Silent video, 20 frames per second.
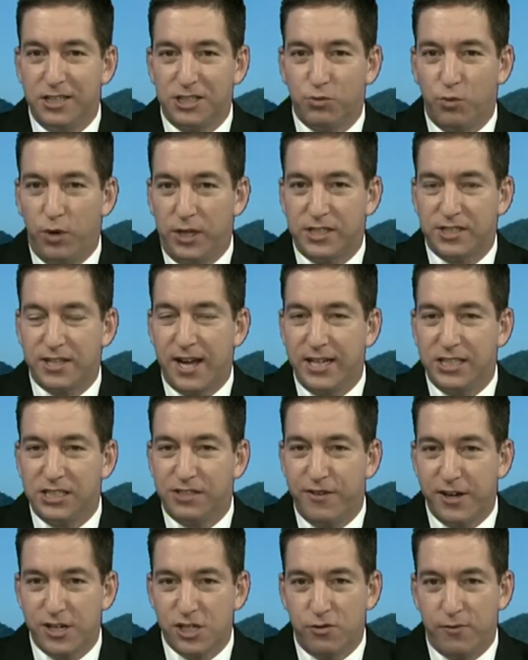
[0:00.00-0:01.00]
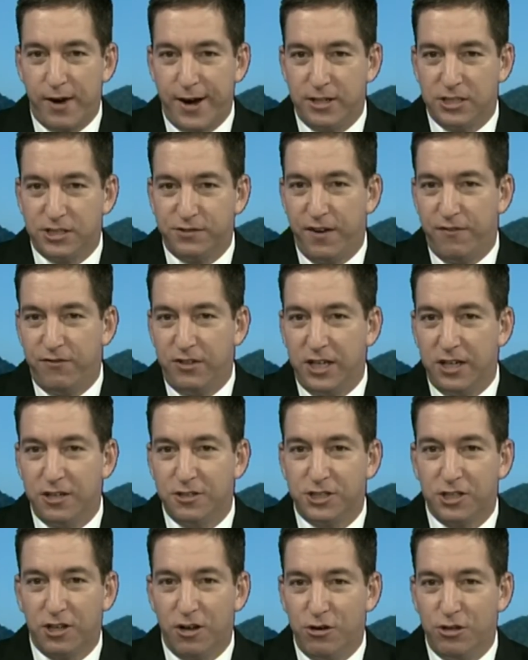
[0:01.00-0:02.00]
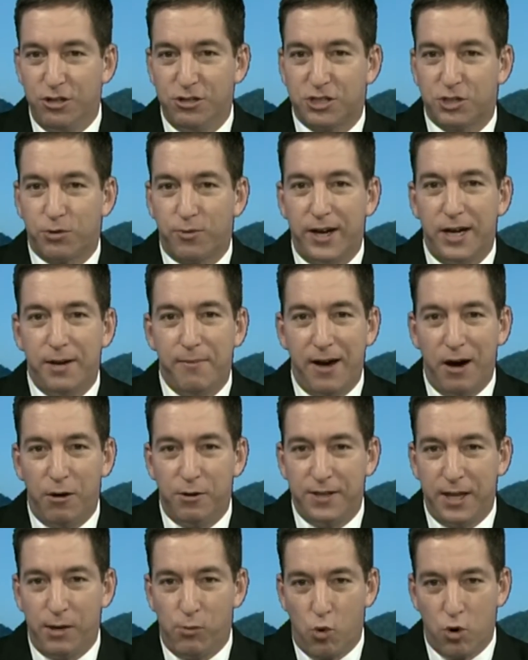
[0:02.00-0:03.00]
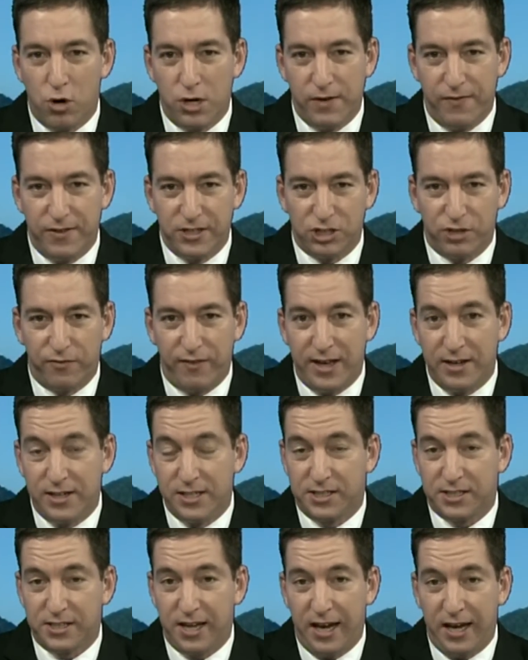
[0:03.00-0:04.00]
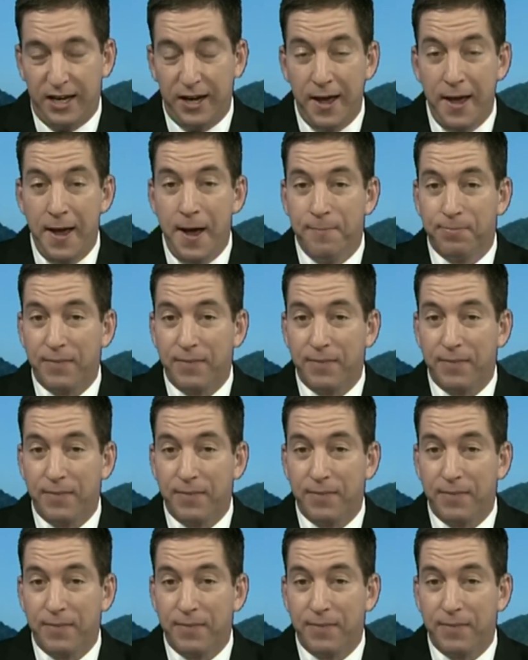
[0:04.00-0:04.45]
It's what science fiction writers fifty years ago used to write about when they warned of the surveillance state.